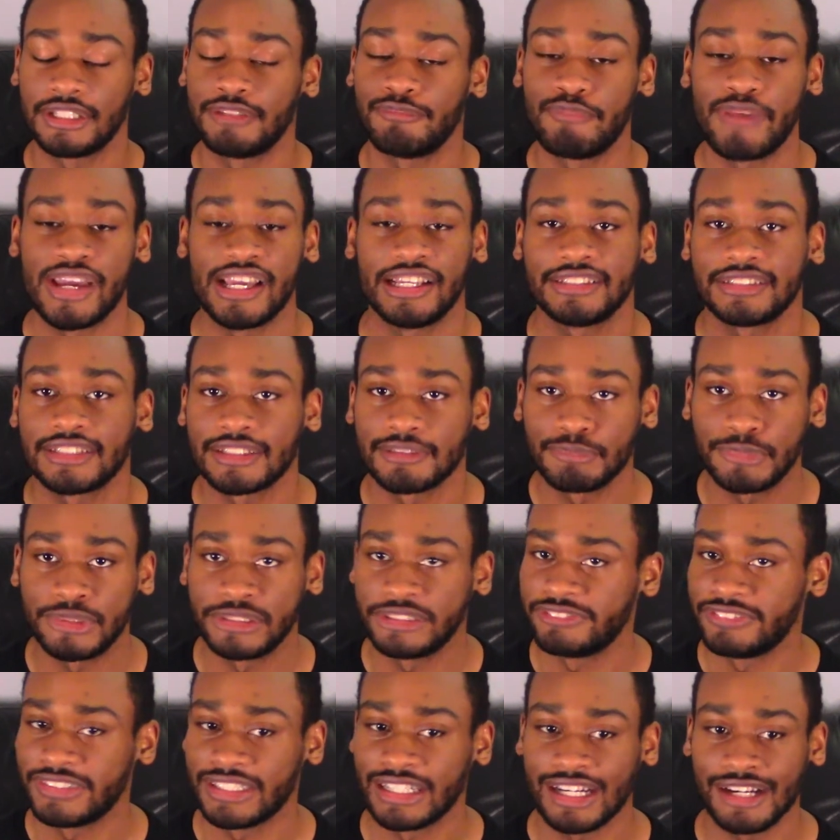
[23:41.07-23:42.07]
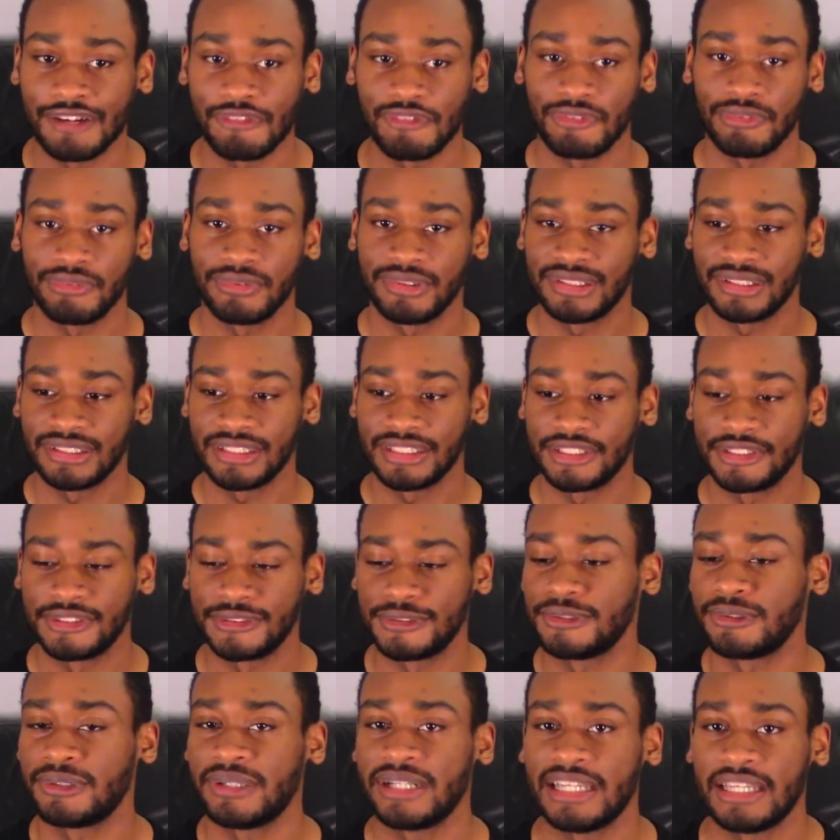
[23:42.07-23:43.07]
amazing movie. I really
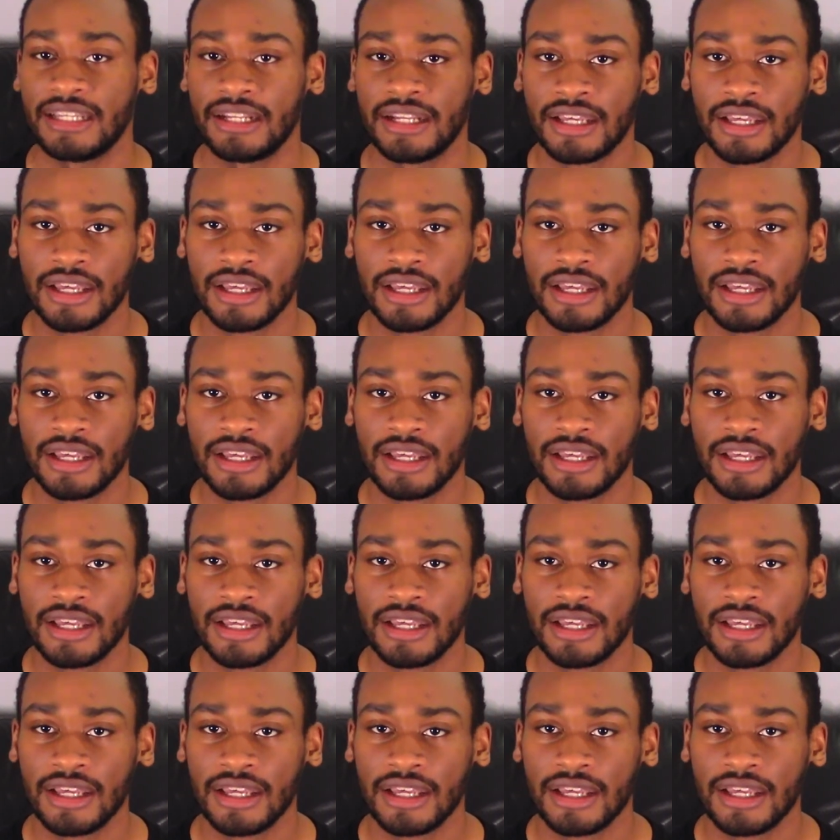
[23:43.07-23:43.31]
enjoy it.